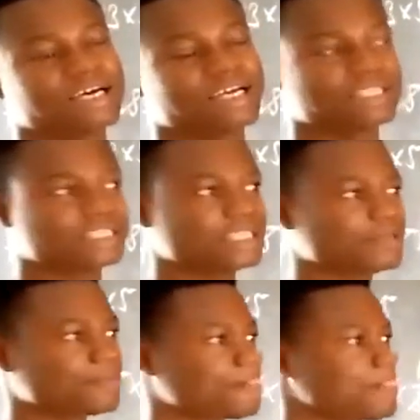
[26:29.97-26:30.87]

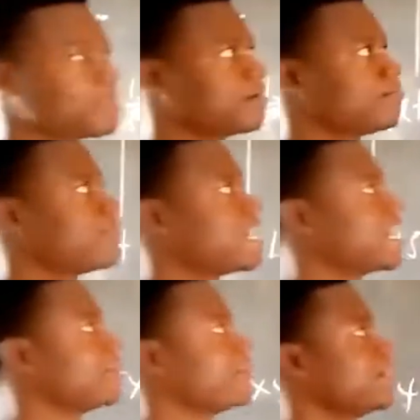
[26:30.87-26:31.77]
LCM.
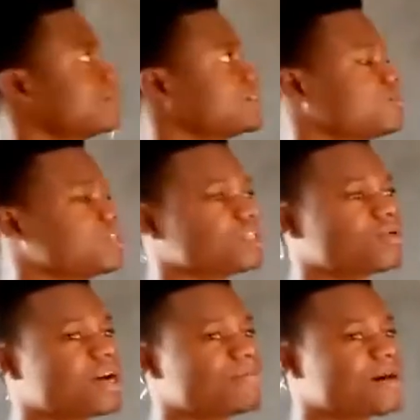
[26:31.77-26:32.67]
But we have a situation
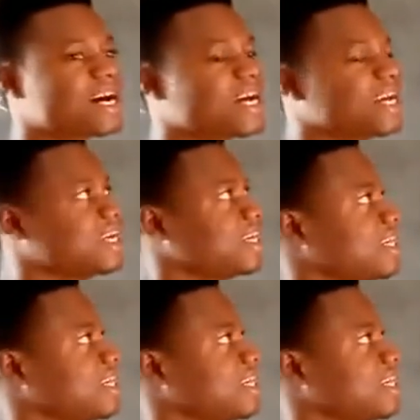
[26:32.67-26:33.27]
whereby